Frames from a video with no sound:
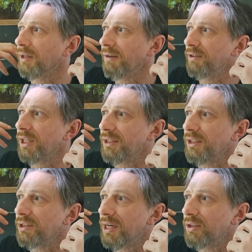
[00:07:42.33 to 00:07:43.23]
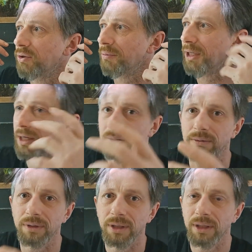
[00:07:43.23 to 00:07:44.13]
if I set these tanks up now,
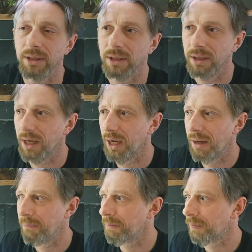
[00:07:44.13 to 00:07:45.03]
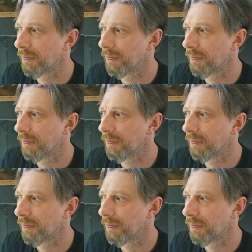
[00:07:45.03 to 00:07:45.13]
um,